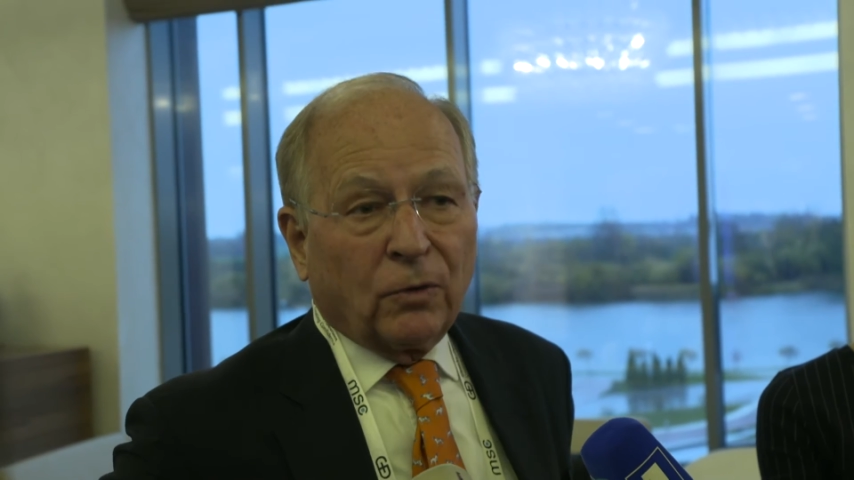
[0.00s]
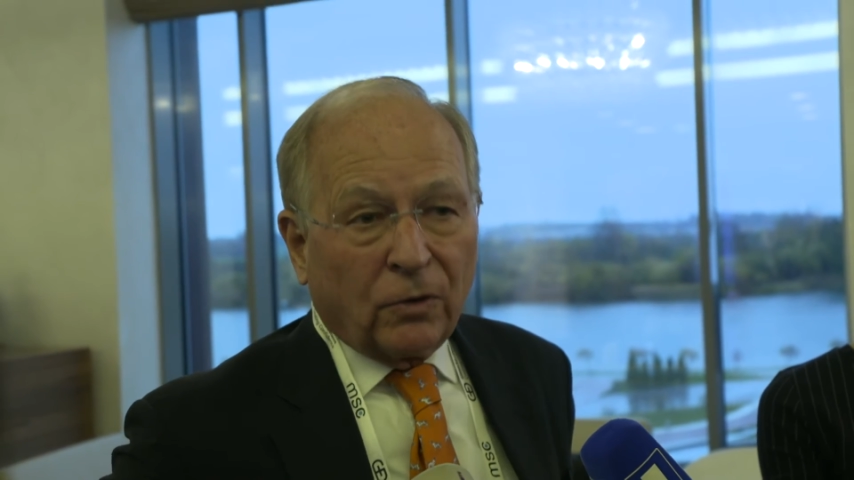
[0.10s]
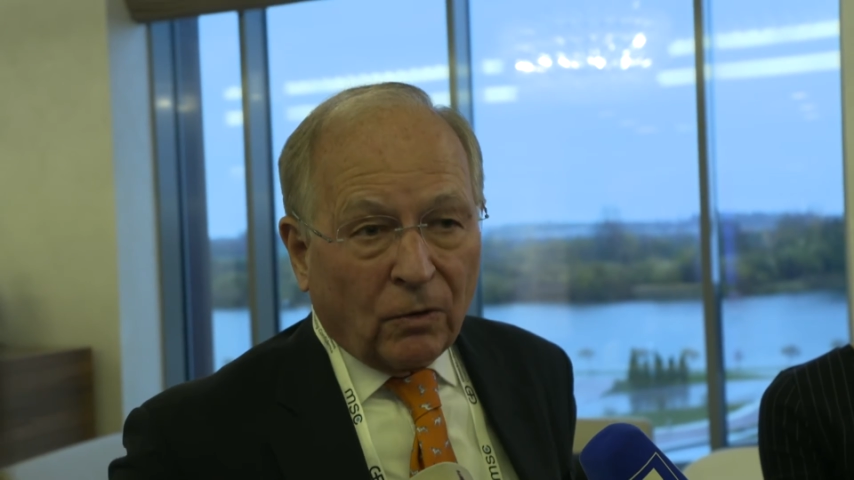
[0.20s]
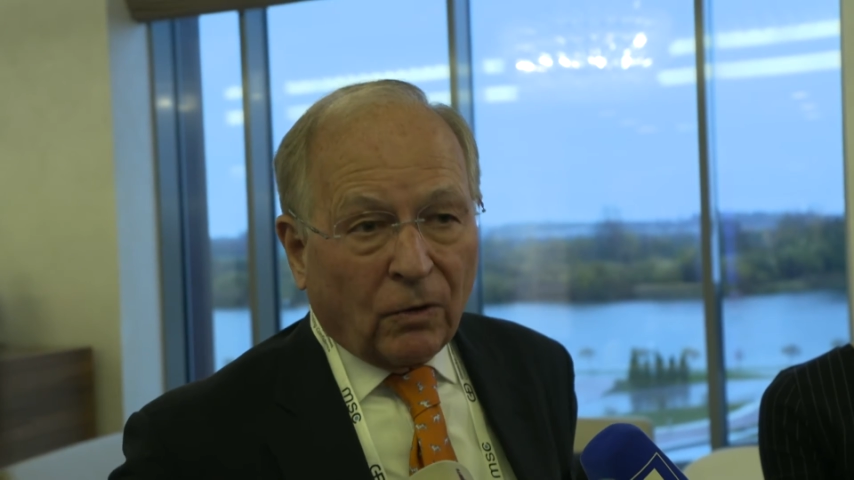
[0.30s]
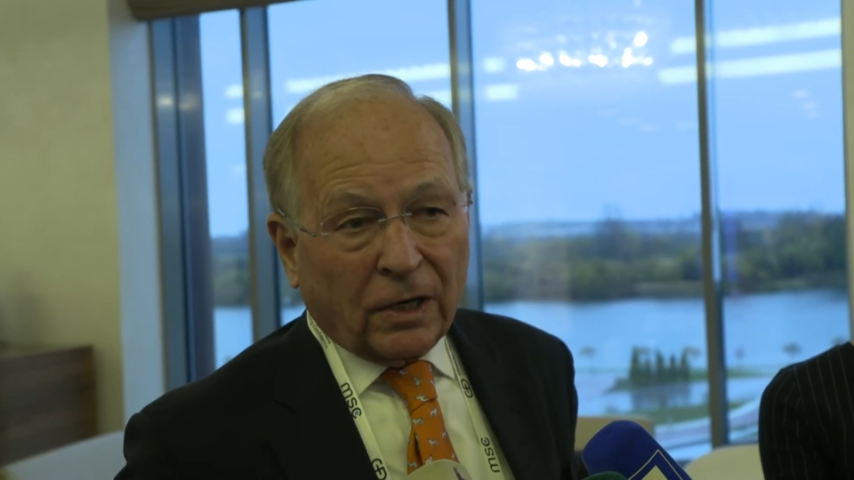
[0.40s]
New
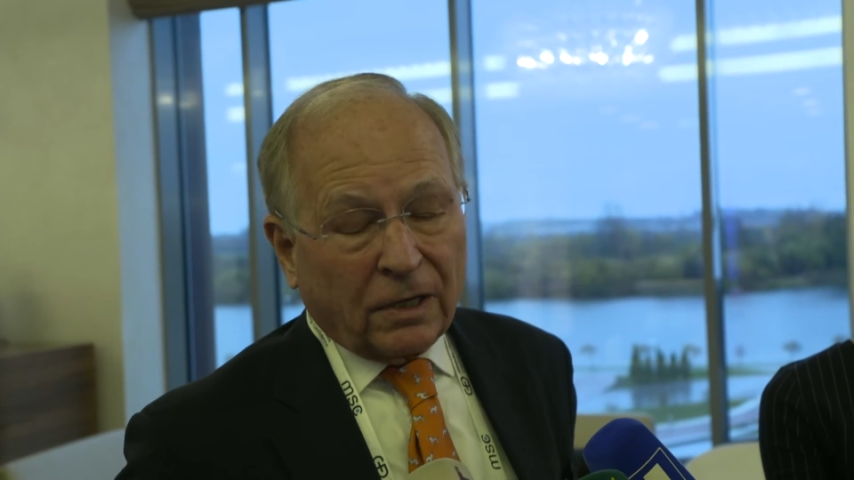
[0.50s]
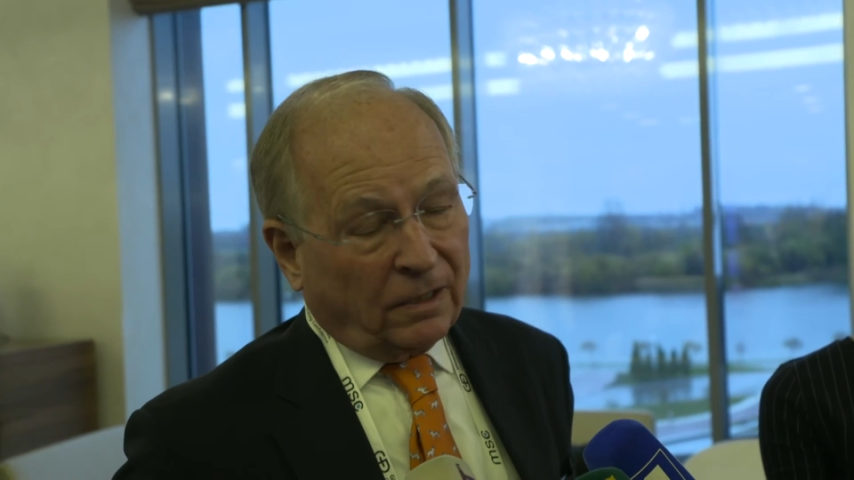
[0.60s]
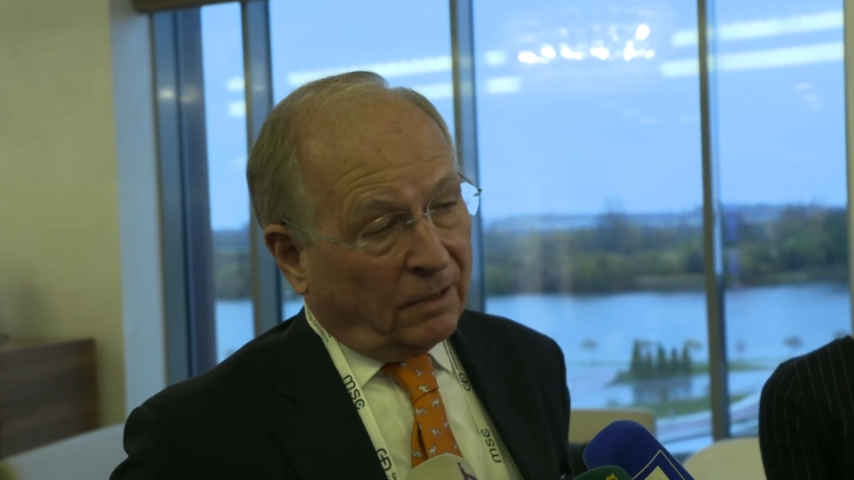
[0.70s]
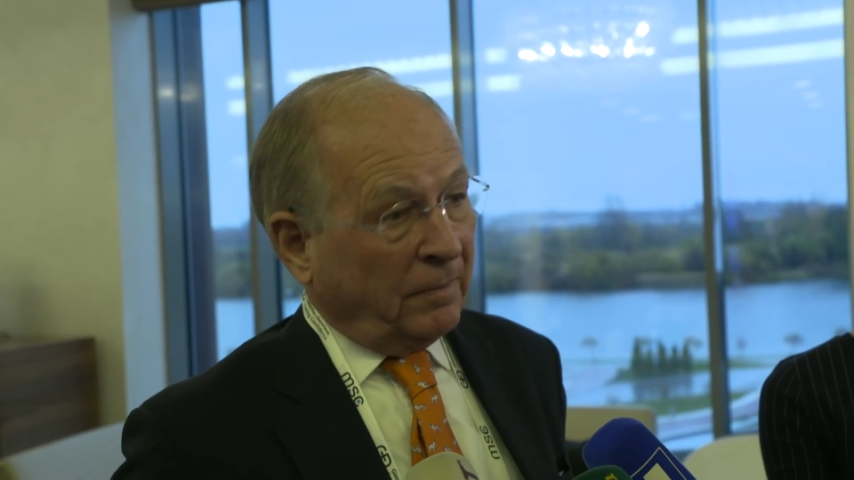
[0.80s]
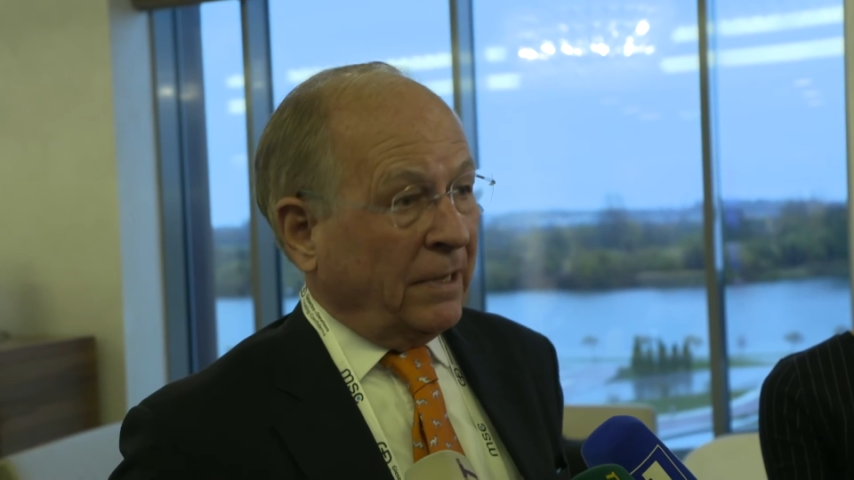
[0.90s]
York
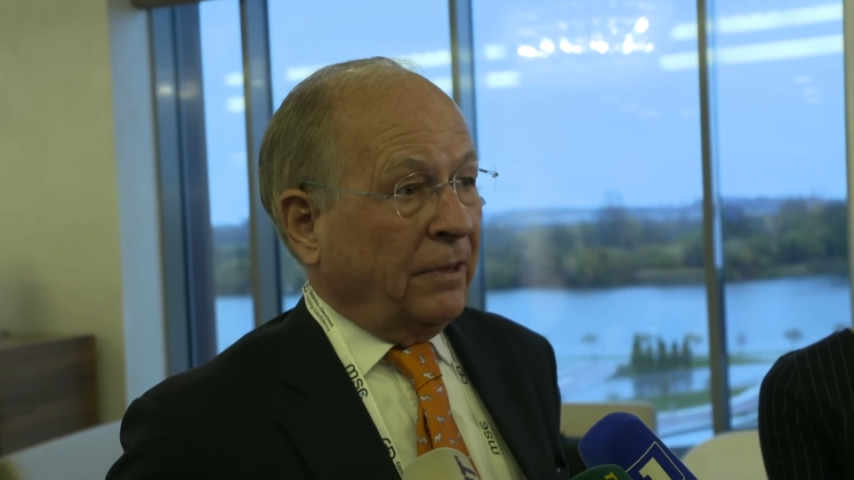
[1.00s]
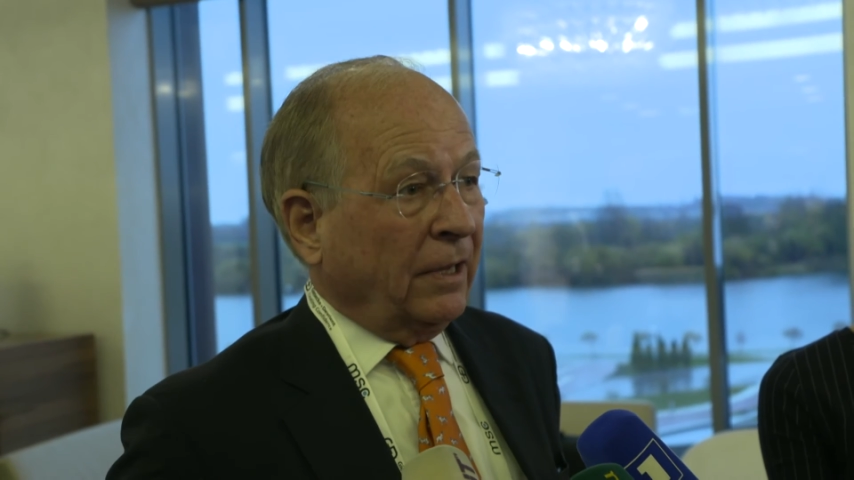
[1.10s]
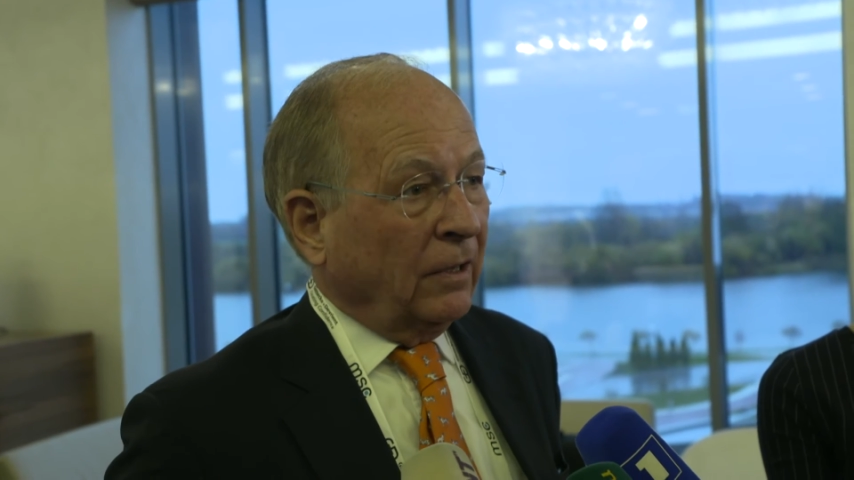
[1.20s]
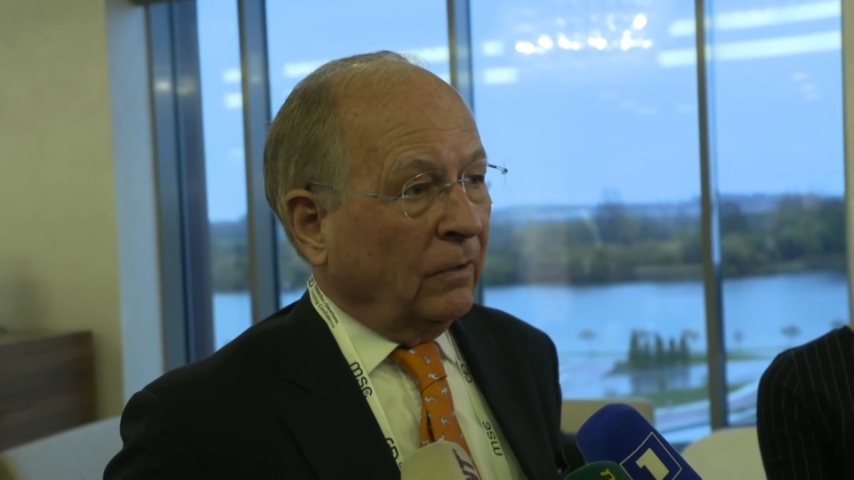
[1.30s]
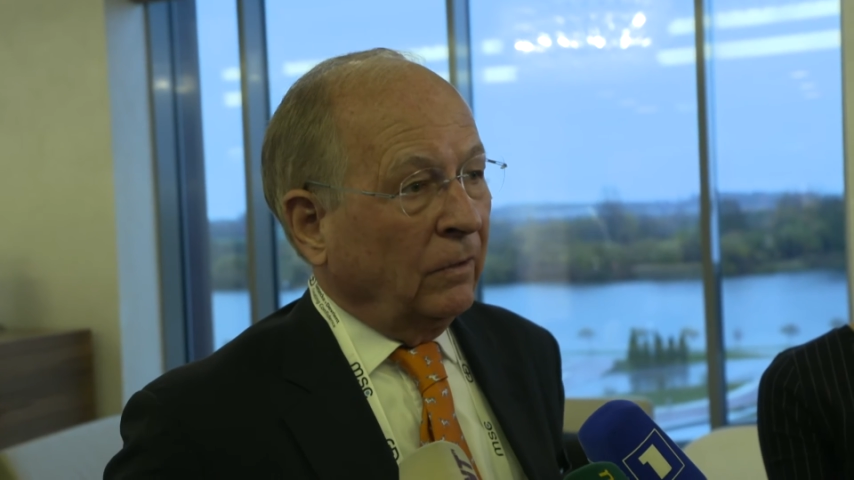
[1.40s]
a month
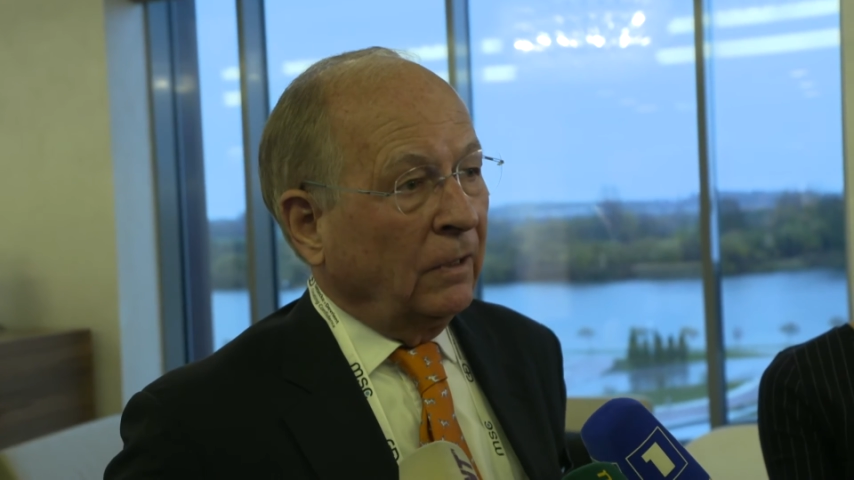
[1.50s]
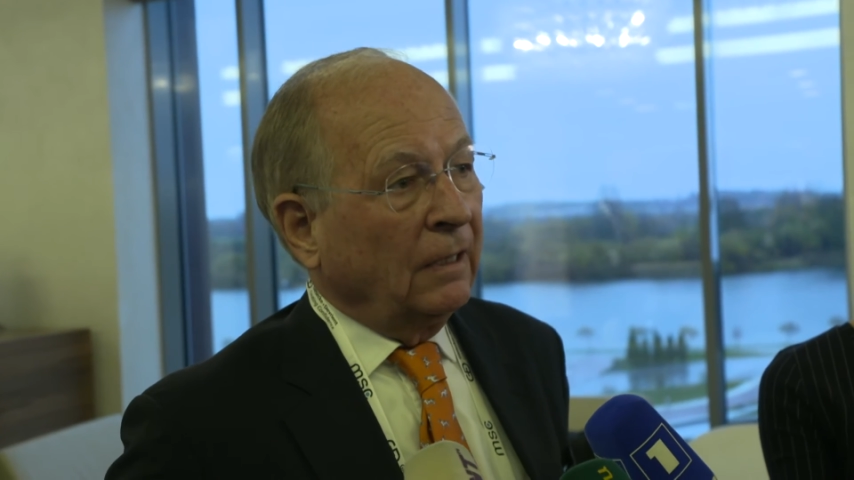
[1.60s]
ago,